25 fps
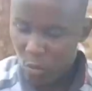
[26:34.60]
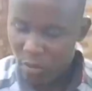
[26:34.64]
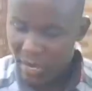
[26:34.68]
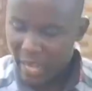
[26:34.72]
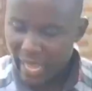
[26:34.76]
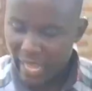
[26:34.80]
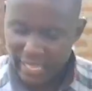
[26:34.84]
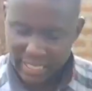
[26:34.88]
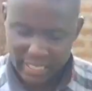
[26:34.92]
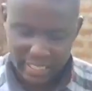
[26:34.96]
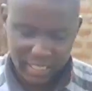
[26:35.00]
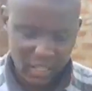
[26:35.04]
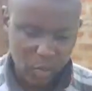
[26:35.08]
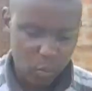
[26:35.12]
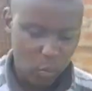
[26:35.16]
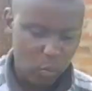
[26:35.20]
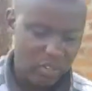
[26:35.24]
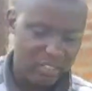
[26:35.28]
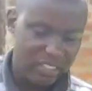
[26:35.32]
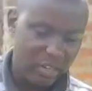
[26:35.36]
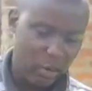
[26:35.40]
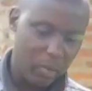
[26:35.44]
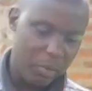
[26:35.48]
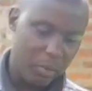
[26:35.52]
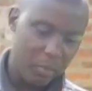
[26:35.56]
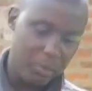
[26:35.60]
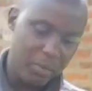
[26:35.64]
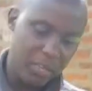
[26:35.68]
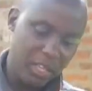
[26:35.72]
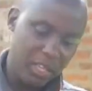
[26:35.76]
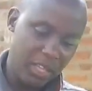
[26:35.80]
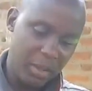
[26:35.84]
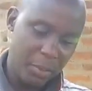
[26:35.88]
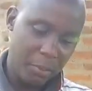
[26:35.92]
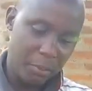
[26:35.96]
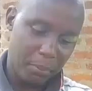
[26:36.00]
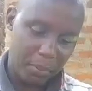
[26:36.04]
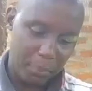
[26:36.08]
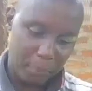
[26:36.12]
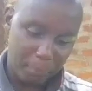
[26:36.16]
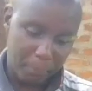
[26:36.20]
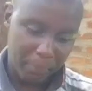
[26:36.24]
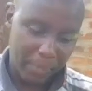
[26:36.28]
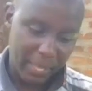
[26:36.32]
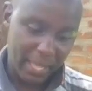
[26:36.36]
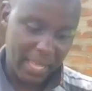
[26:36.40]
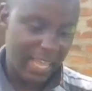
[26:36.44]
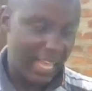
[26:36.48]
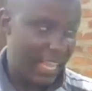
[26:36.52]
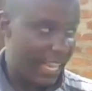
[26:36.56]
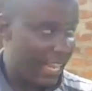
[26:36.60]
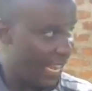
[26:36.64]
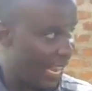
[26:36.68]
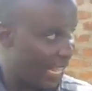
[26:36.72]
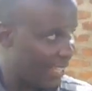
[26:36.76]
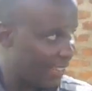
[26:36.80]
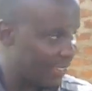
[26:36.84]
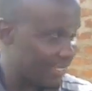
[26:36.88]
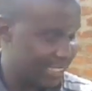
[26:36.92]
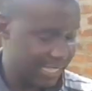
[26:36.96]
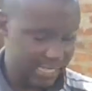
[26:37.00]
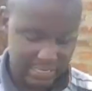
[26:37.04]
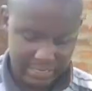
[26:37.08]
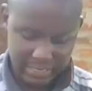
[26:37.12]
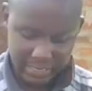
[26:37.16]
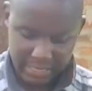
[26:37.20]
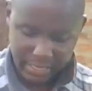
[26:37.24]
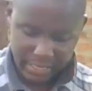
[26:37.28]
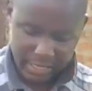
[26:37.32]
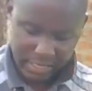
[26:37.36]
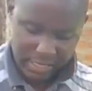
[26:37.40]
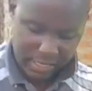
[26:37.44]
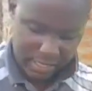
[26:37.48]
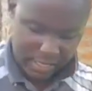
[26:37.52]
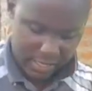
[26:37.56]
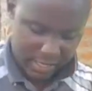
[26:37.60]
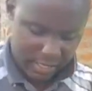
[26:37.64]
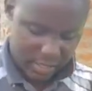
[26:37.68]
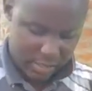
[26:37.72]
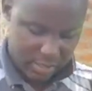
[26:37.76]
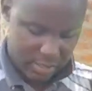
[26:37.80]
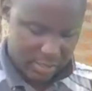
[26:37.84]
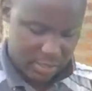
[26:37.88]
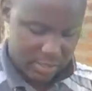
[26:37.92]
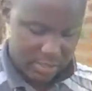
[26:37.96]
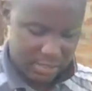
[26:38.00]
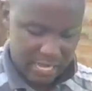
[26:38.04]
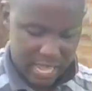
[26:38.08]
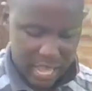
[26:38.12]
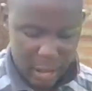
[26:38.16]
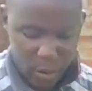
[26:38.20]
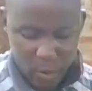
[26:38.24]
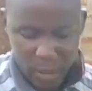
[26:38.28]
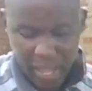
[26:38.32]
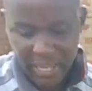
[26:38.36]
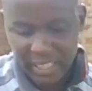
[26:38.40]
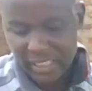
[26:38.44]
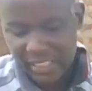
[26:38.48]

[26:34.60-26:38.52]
ugali, which I will be prepared lastly, now